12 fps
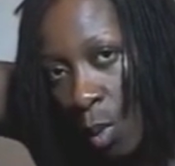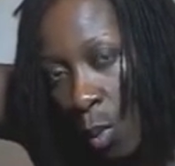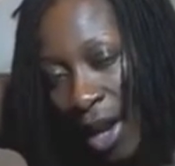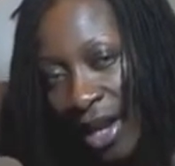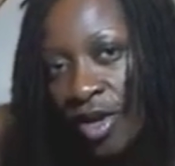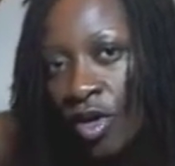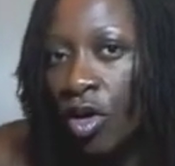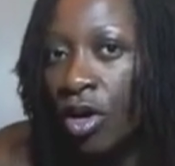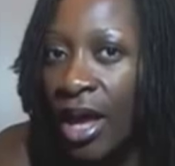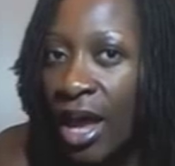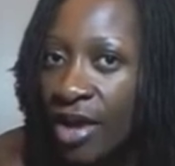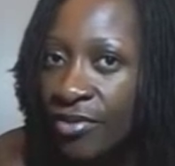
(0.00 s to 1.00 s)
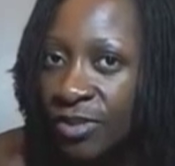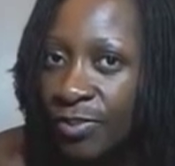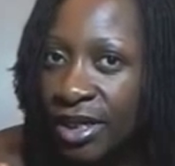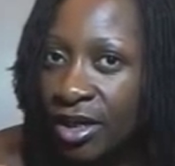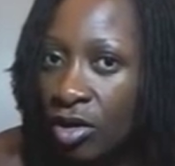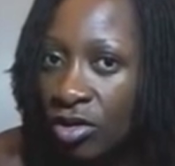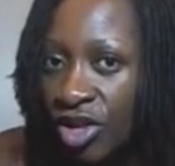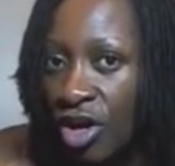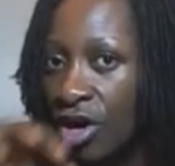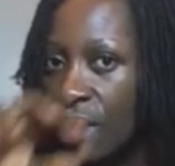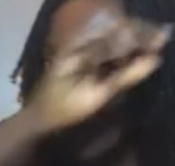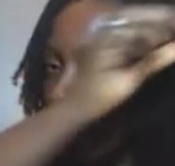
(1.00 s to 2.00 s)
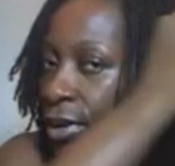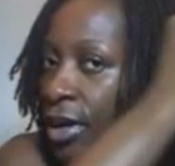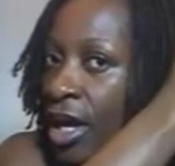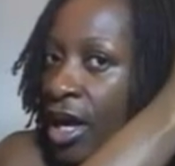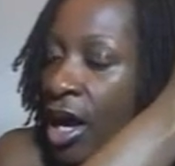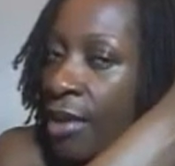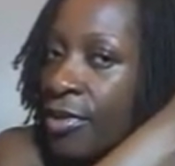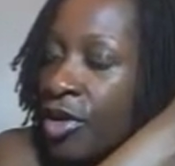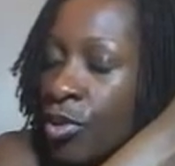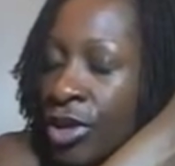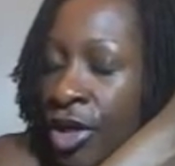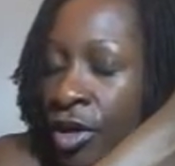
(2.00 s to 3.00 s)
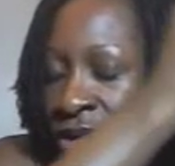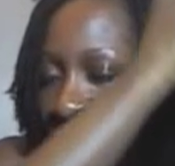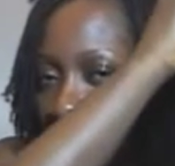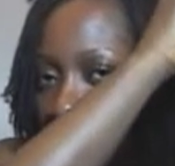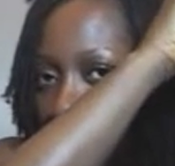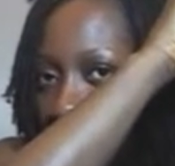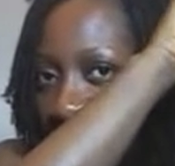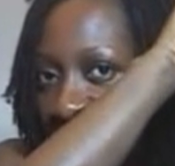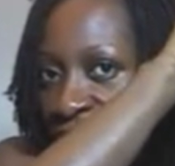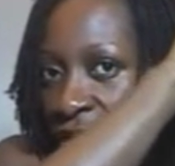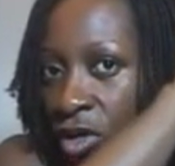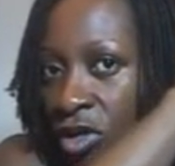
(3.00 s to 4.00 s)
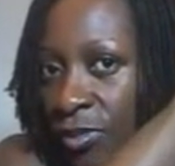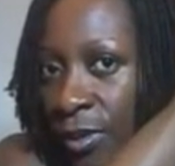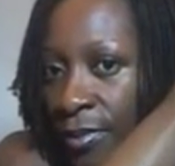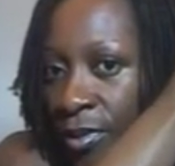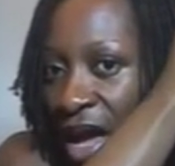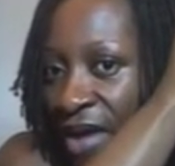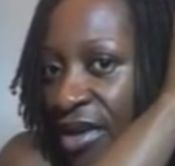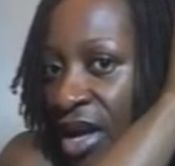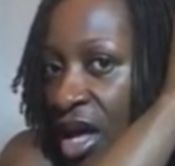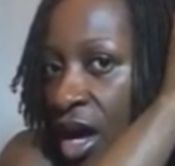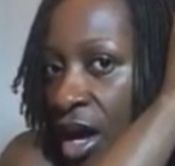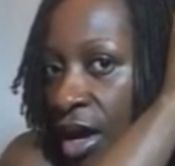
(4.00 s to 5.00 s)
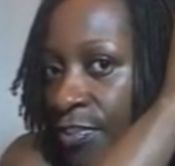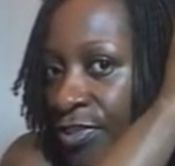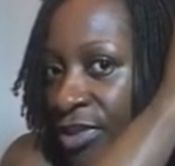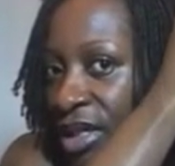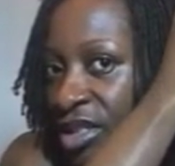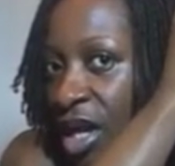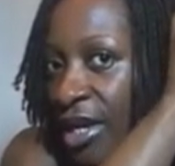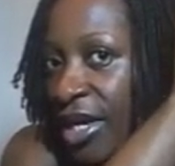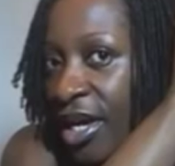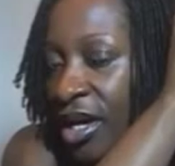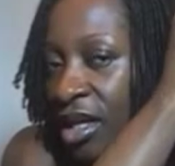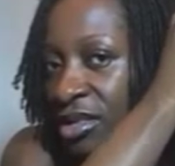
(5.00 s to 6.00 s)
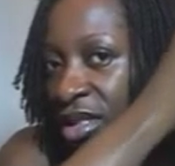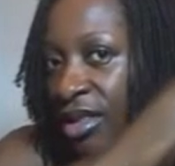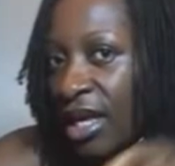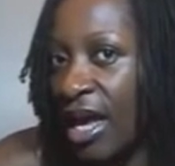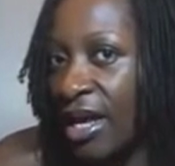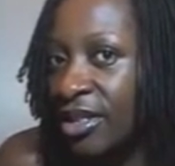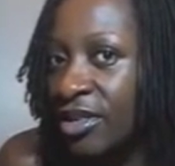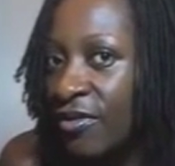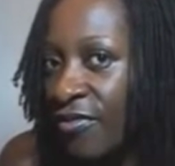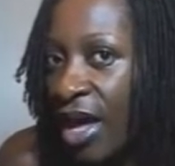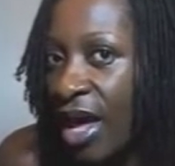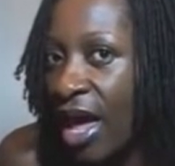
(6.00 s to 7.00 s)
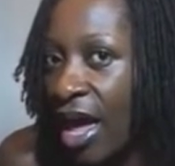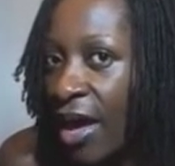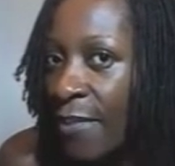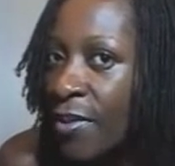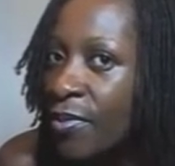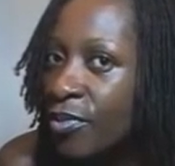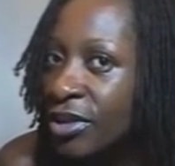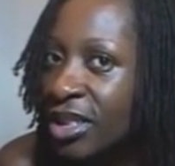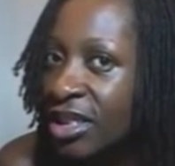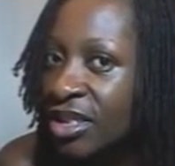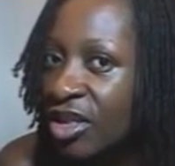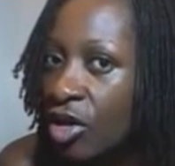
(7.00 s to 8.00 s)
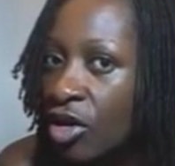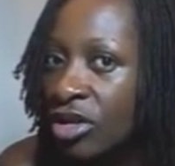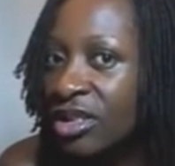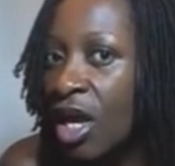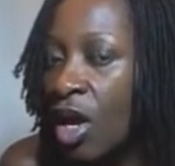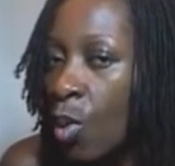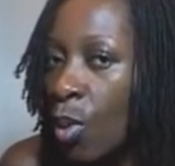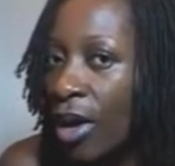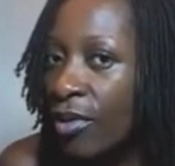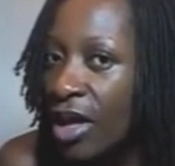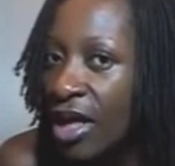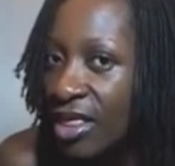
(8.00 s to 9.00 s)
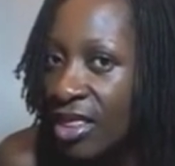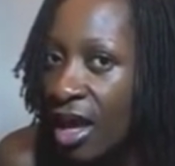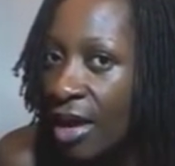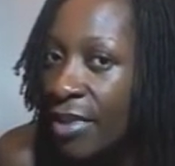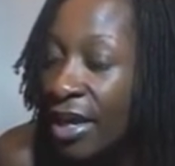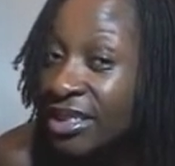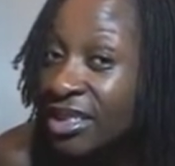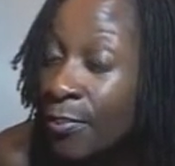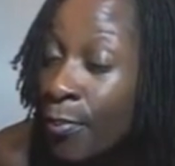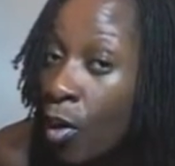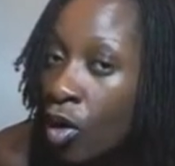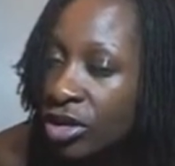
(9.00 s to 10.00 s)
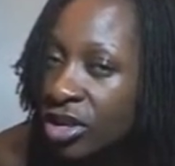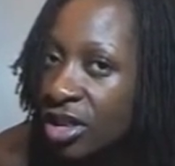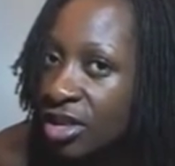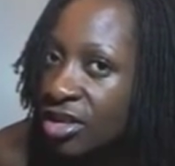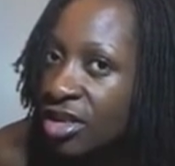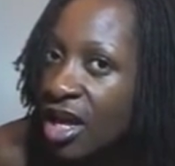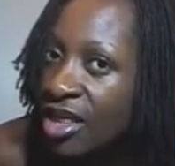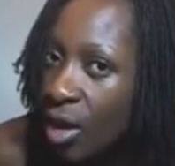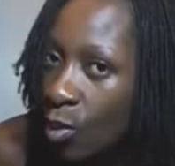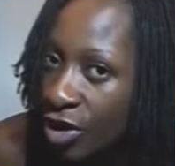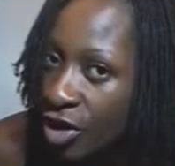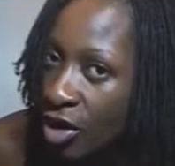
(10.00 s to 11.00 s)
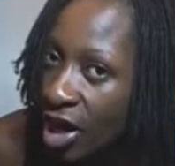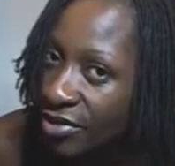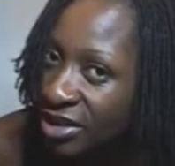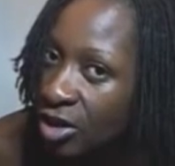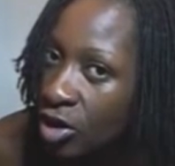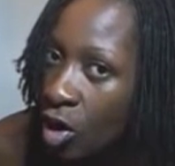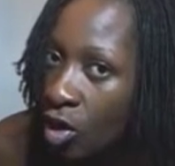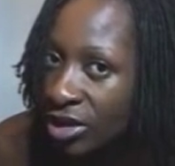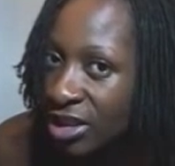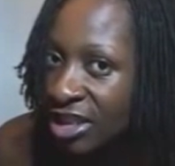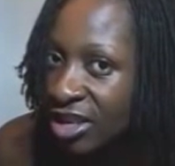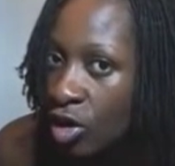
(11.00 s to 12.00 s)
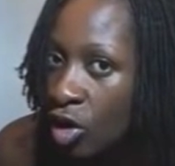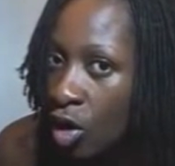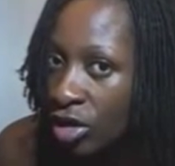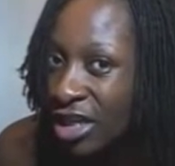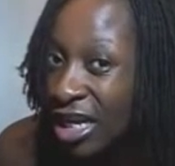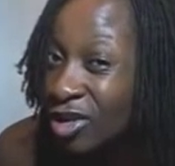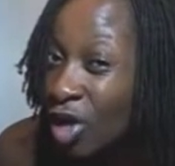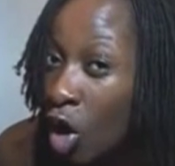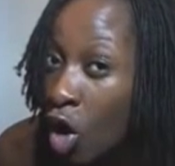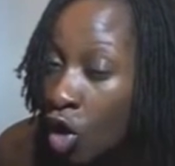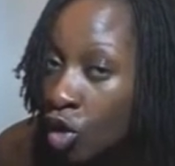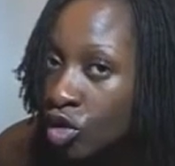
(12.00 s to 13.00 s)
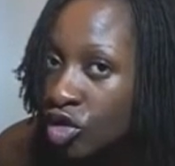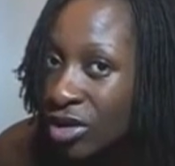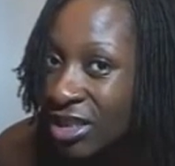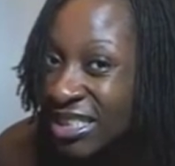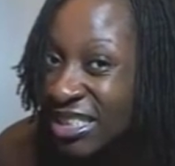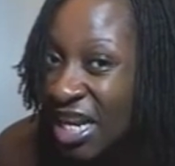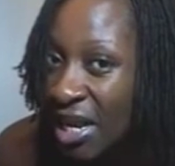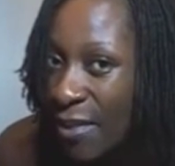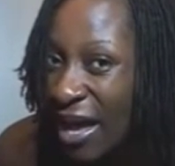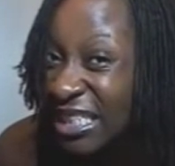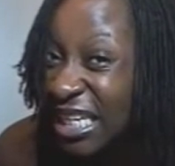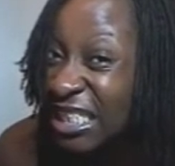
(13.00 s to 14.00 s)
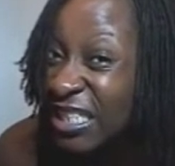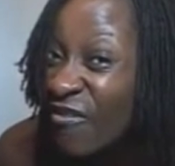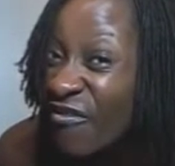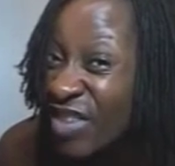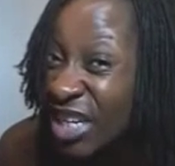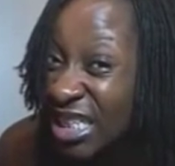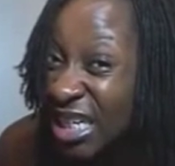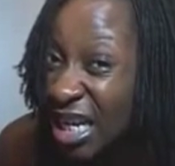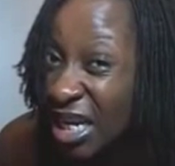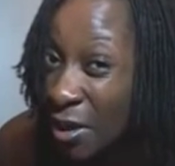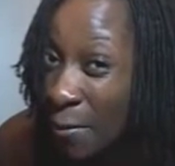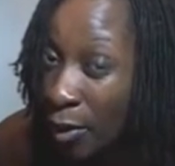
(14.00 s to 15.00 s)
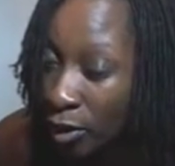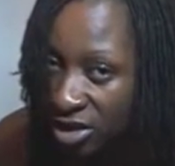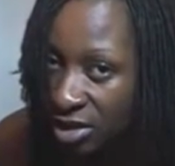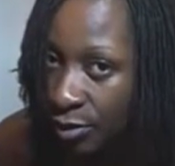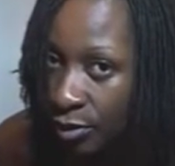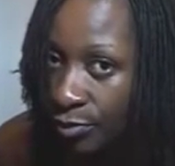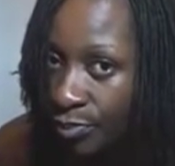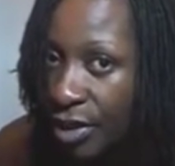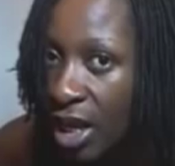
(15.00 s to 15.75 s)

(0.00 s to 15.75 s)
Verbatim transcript: When your hair is being locked up, um, you will notice that Sisterlocks people have um, tiny curls at the end of their hair, people with Sisterlocks. Well, um, it's important that when your hair is locked, it's locked as close to the tip as is physically possible.